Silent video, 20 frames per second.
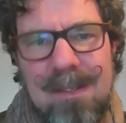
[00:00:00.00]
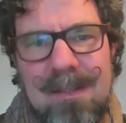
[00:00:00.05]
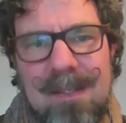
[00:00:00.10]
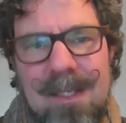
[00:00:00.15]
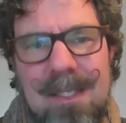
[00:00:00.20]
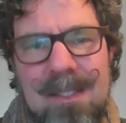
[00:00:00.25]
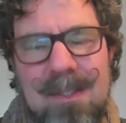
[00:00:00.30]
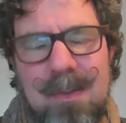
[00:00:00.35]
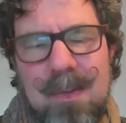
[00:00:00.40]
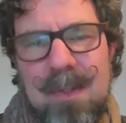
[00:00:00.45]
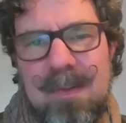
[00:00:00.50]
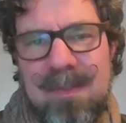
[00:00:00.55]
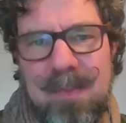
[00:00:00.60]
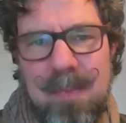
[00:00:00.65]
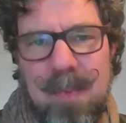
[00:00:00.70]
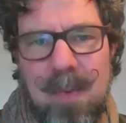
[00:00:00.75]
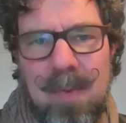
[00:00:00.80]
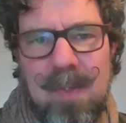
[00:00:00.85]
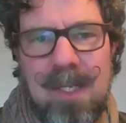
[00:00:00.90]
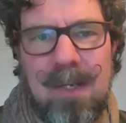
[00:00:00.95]
the history of
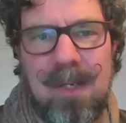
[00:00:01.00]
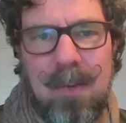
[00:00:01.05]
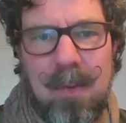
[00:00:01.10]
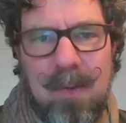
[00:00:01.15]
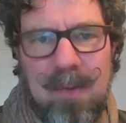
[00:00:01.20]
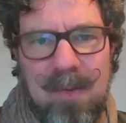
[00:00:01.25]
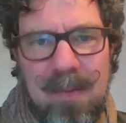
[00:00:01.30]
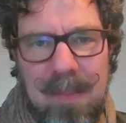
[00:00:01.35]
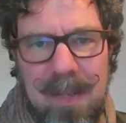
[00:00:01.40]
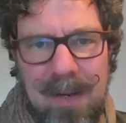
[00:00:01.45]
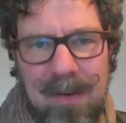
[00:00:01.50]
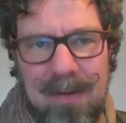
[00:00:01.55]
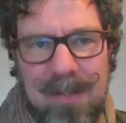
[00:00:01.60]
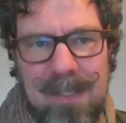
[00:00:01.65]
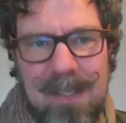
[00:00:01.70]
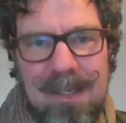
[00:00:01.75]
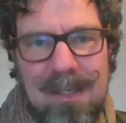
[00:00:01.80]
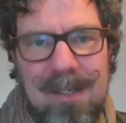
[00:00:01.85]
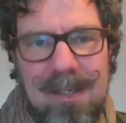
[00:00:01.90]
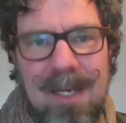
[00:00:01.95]
sport in North
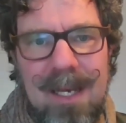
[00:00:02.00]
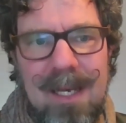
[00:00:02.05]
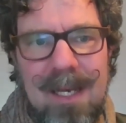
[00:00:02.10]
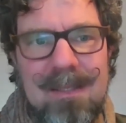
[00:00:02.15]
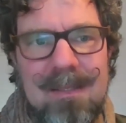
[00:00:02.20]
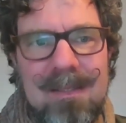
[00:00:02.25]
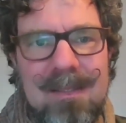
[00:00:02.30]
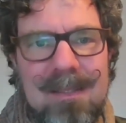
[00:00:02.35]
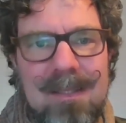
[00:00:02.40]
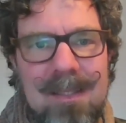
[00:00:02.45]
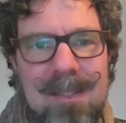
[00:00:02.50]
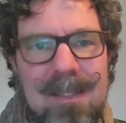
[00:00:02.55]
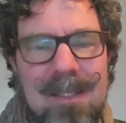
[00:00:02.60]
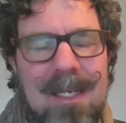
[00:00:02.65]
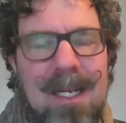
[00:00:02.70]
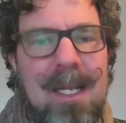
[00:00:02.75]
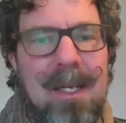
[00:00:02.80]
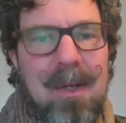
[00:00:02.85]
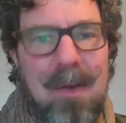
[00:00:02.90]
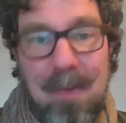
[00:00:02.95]
America, and
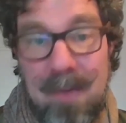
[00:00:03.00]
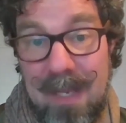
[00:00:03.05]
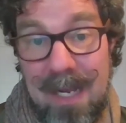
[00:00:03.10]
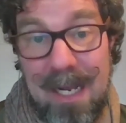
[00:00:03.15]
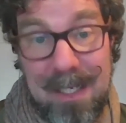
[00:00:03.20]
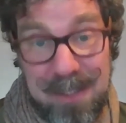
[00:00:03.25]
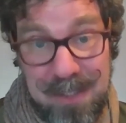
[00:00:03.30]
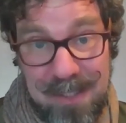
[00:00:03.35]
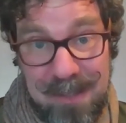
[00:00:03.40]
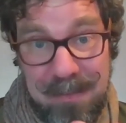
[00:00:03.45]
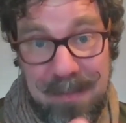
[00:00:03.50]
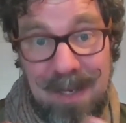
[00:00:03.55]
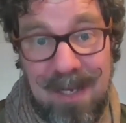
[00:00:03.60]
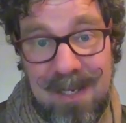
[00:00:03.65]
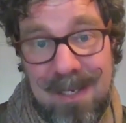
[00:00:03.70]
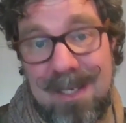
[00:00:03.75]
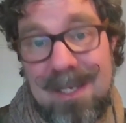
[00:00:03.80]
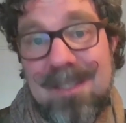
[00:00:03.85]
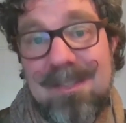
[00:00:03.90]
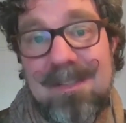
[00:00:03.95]
I know that actually
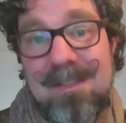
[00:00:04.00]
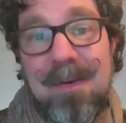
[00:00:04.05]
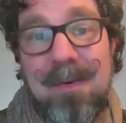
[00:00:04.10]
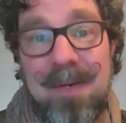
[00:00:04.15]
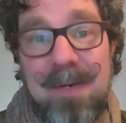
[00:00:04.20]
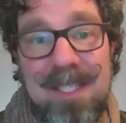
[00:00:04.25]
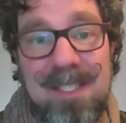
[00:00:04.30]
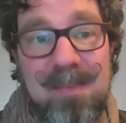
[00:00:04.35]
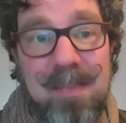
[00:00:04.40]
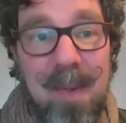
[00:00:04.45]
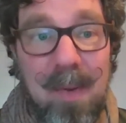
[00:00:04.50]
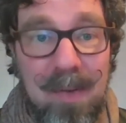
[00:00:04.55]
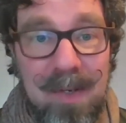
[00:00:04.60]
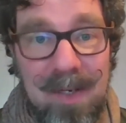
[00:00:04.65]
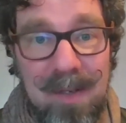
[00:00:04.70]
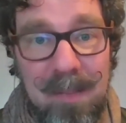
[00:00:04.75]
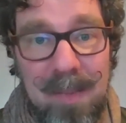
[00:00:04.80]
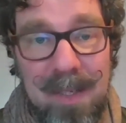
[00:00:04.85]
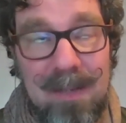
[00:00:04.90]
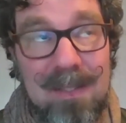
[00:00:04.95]
Mike has already
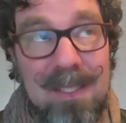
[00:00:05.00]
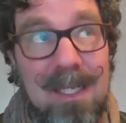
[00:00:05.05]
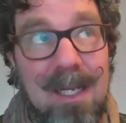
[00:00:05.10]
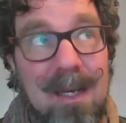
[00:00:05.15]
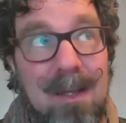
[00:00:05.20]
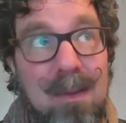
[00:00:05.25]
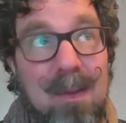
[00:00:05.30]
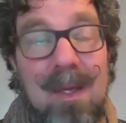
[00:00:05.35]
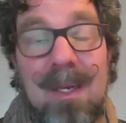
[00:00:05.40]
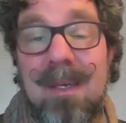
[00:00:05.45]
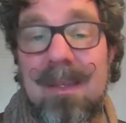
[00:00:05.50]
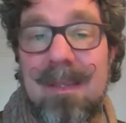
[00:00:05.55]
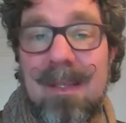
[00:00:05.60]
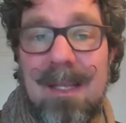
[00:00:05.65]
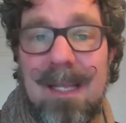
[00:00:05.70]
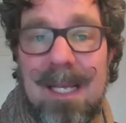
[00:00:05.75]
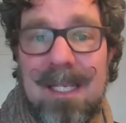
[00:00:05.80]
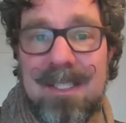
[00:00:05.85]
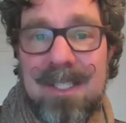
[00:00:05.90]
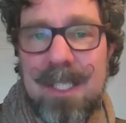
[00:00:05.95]
spoken about it, I think, in the
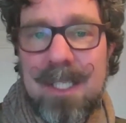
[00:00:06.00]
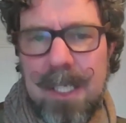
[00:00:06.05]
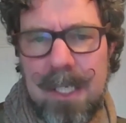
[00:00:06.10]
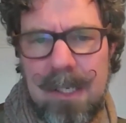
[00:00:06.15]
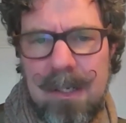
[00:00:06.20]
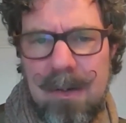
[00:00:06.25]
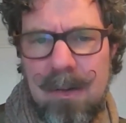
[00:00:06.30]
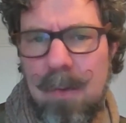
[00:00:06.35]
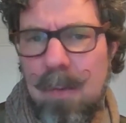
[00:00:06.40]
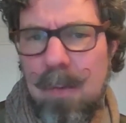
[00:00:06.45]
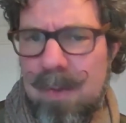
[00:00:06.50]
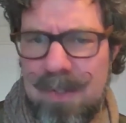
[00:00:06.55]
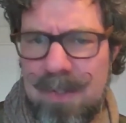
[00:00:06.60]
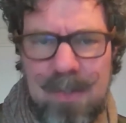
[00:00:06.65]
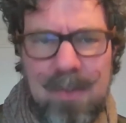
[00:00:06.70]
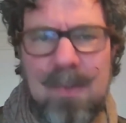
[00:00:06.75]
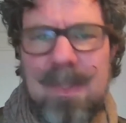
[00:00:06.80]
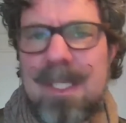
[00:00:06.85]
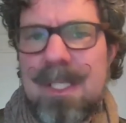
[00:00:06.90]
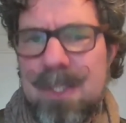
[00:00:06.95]
last year or
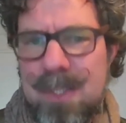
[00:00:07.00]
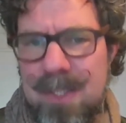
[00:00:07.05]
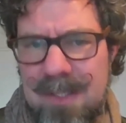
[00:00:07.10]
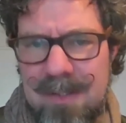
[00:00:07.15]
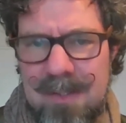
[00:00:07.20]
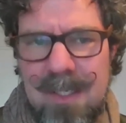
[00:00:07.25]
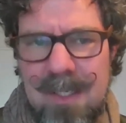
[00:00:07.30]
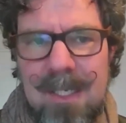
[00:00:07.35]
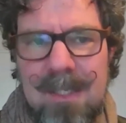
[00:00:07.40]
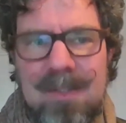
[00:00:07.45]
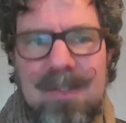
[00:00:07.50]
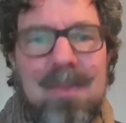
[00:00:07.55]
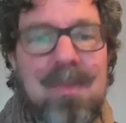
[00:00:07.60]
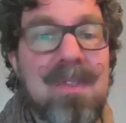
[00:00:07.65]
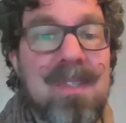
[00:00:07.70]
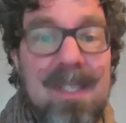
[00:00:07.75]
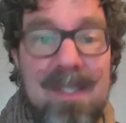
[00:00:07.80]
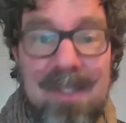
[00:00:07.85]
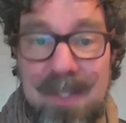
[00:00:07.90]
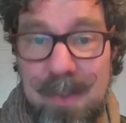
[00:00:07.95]
two editions. So
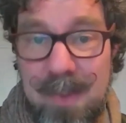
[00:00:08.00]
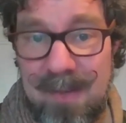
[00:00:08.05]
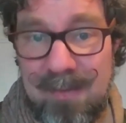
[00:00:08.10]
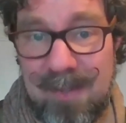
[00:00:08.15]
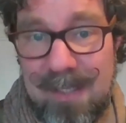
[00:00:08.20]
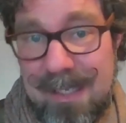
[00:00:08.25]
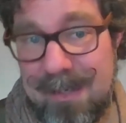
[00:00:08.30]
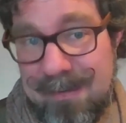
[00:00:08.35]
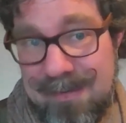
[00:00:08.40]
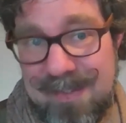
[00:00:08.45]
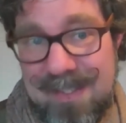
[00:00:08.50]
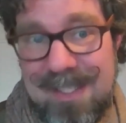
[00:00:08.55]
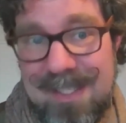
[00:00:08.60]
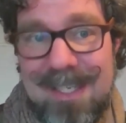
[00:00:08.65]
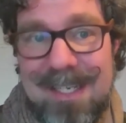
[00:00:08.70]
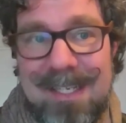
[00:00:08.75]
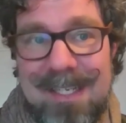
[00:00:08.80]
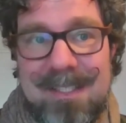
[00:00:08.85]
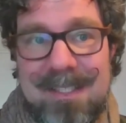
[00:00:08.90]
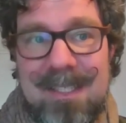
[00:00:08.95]
since you have left,
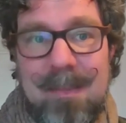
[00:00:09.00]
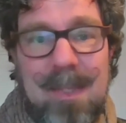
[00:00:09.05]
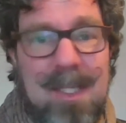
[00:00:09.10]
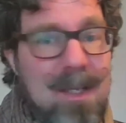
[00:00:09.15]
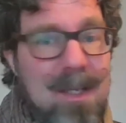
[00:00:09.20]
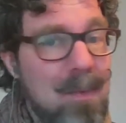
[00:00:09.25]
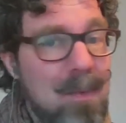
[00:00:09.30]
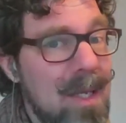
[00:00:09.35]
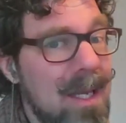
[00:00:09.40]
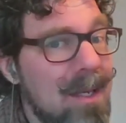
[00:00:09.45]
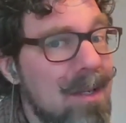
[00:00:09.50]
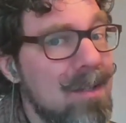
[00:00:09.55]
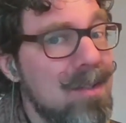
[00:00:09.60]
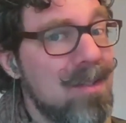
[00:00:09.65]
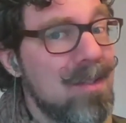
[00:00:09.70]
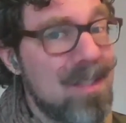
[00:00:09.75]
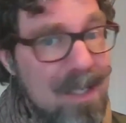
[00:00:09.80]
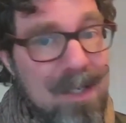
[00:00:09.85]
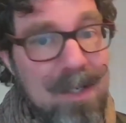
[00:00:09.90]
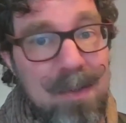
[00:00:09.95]
Debola, we
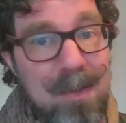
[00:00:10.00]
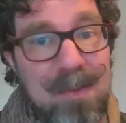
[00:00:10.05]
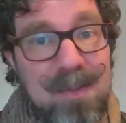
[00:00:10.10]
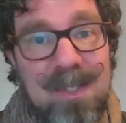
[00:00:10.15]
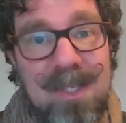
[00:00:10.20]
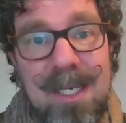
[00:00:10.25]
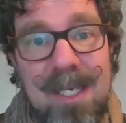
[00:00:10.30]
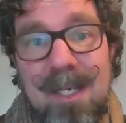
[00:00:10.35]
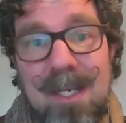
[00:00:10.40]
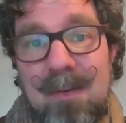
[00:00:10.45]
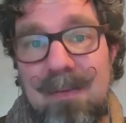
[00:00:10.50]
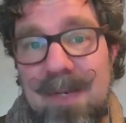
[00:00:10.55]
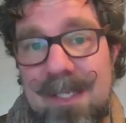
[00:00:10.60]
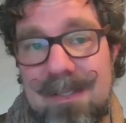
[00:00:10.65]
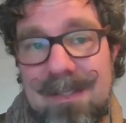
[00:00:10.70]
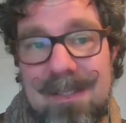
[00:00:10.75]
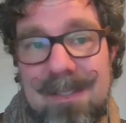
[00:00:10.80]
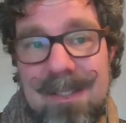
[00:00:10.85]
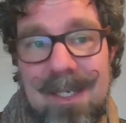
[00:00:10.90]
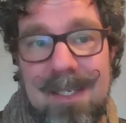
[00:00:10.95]
continue to
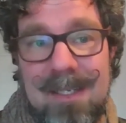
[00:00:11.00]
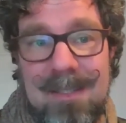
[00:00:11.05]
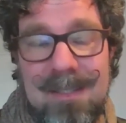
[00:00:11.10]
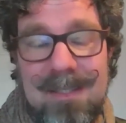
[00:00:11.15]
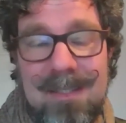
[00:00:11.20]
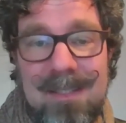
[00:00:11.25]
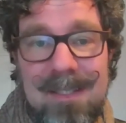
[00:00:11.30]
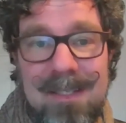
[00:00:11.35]
innovate and